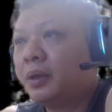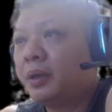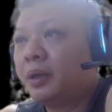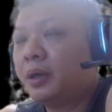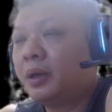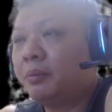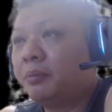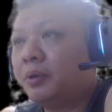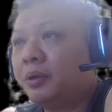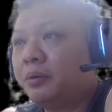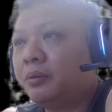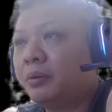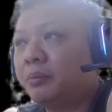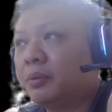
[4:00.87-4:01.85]
and p3
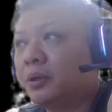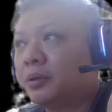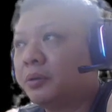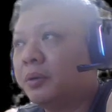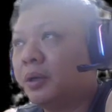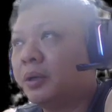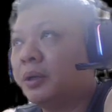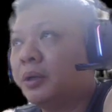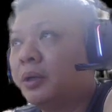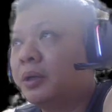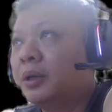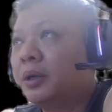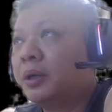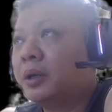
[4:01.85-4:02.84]
plus 1.
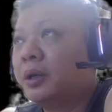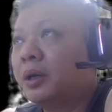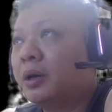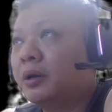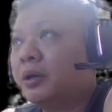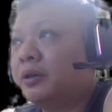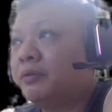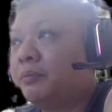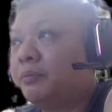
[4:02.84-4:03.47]
Now, if